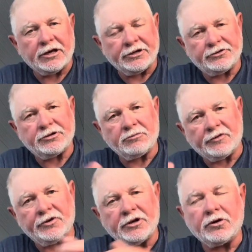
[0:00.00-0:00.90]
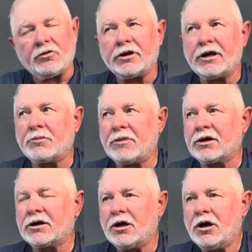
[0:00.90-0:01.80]
I just seen my video on
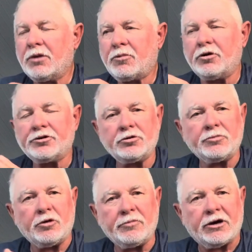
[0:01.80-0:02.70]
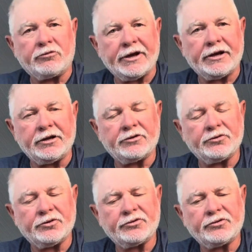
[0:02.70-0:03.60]
that. Pontoon boat about ran
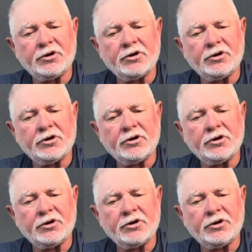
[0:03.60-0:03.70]
into us.